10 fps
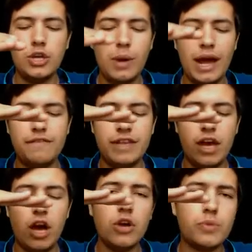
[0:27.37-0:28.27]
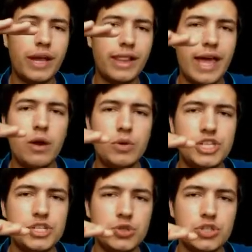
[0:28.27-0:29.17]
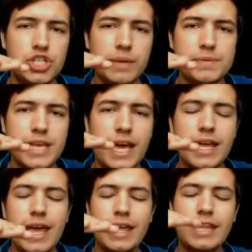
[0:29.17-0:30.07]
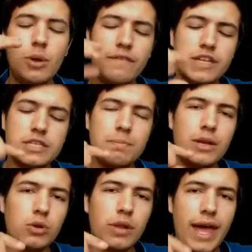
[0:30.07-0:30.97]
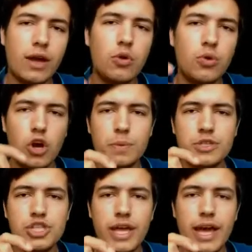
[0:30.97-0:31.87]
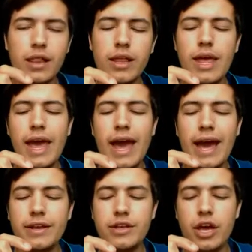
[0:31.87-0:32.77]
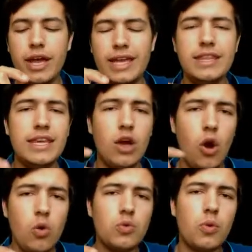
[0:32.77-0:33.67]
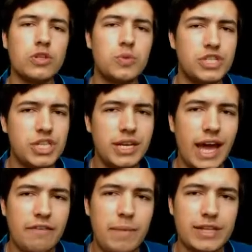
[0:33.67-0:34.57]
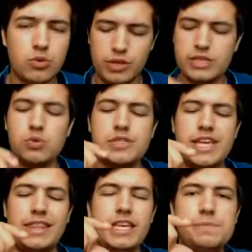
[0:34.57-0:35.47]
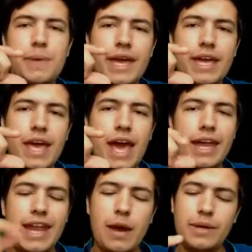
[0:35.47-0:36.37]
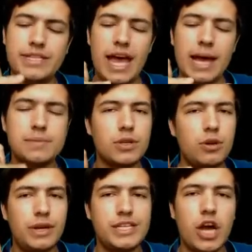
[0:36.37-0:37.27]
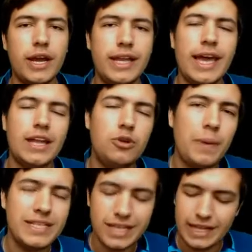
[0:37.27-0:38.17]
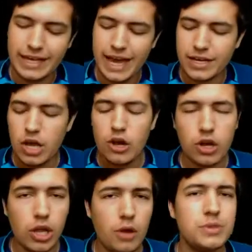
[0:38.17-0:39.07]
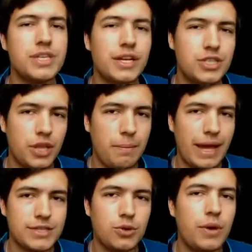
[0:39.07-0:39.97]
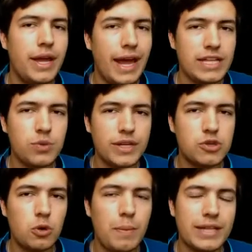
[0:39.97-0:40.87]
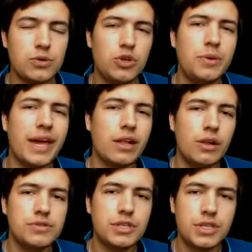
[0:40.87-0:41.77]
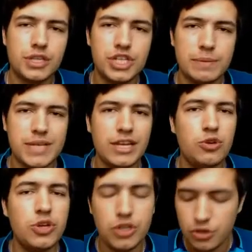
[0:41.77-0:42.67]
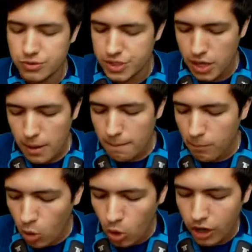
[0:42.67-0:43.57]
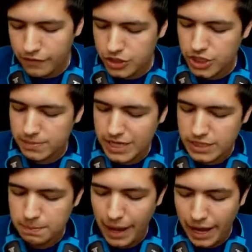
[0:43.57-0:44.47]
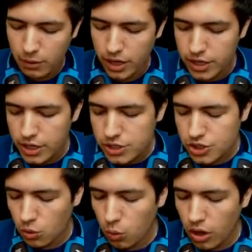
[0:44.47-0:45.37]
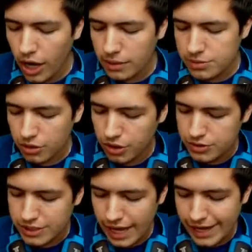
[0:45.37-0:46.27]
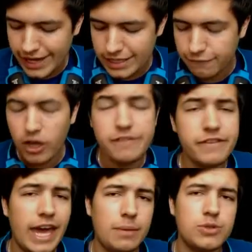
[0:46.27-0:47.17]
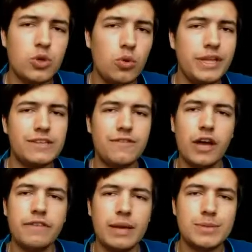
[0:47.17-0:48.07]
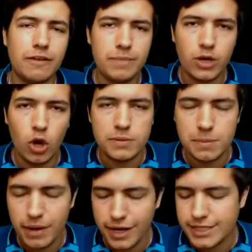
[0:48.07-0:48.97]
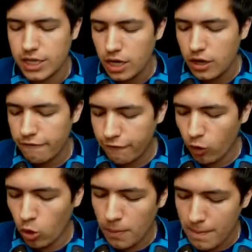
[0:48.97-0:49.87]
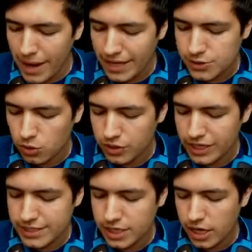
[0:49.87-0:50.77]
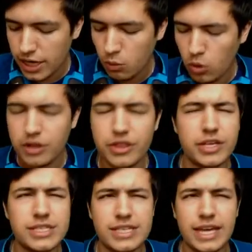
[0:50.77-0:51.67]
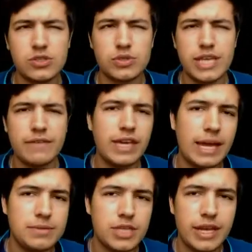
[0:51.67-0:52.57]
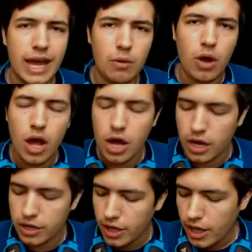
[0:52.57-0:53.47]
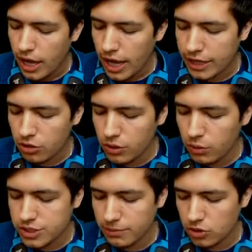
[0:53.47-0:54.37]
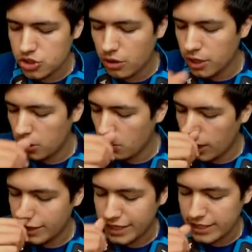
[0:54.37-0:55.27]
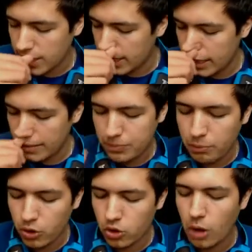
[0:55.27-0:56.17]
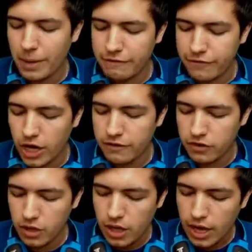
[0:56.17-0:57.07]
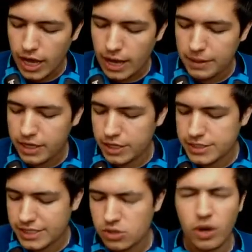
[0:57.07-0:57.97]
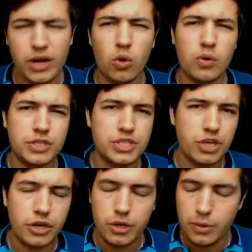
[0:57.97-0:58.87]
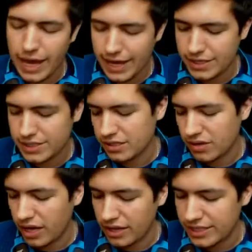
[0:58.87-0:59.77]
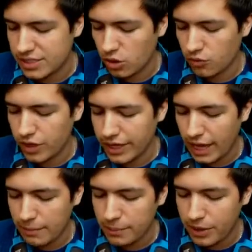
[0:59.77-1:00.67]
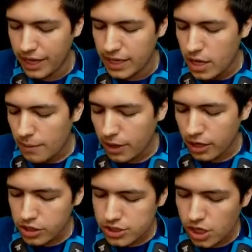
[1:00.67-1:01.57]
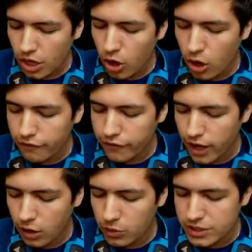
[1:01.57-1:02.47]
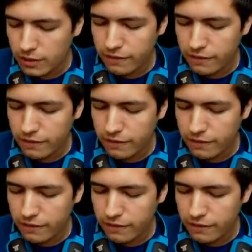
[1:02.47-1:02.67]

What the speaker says: you have the hardware layer, which is your chipset, and then you have this middle layer called OpenGL, and in the old ones which didn't have Metal, this was, say, this big, and now it's absolutely tiny, and you basically get closer to the Metal, hence why it's called Metal. You get closer to the chipset, you can use more of the chipset's power. So what I'm showing you today is 5 games. All these 5 games have been optimized for Metal. These are one of the 6 or 7 games that now are. The only ones I'm not showing you are things like Modern Combat 5, because it's quite awkward to show you, and it's not really a game I play. But I'm going to start off with